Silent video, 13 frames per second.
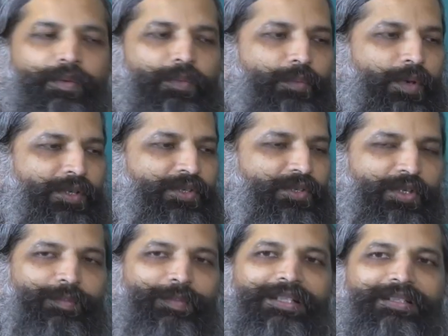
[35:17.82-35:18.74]
what
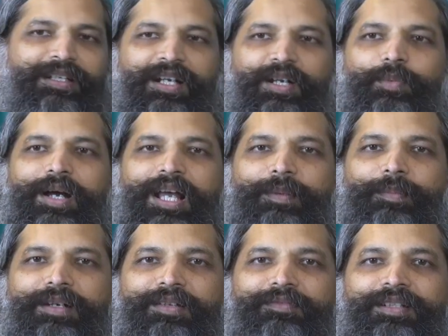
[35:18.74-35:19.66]
should be the
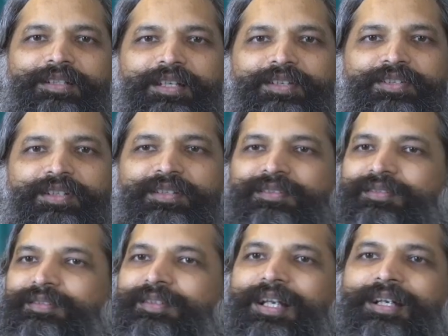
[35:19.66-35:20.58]
requirement of the
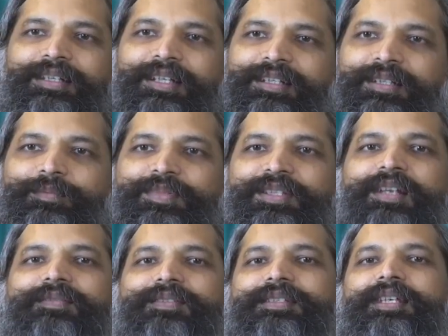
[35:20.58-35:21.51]
teachers that they
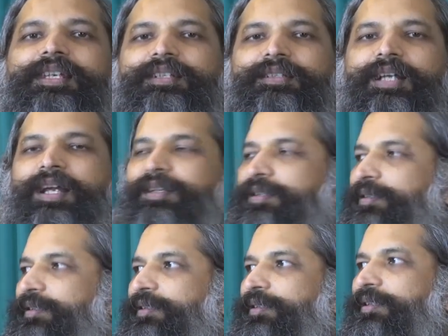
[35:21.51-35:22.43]
themselves seek that
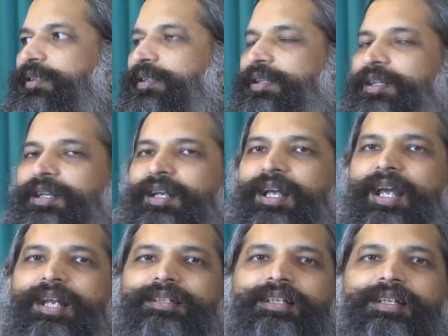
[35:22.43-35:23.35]

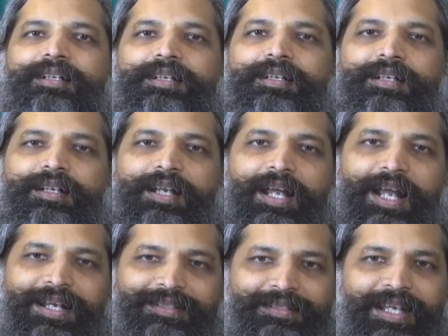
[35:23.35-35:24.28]
and then
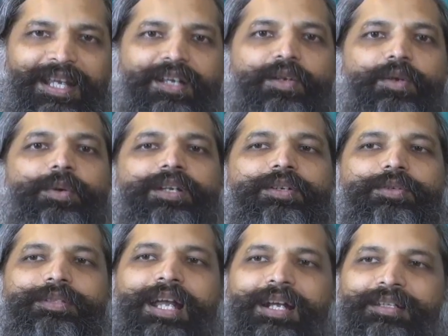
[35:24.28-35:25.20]
as they grow
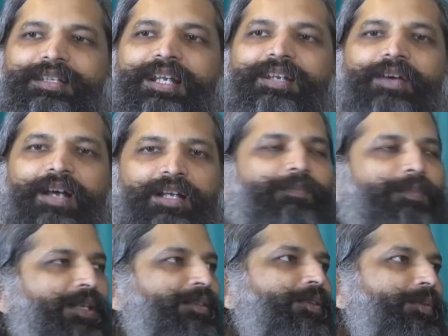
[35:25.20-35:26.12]
into that, the
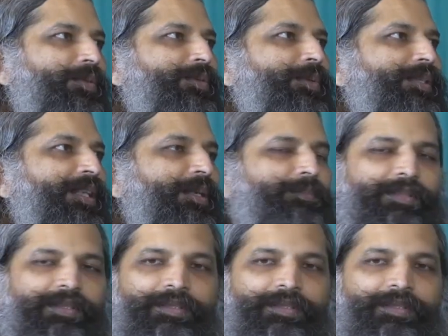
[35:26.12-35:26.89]
environment grows with them,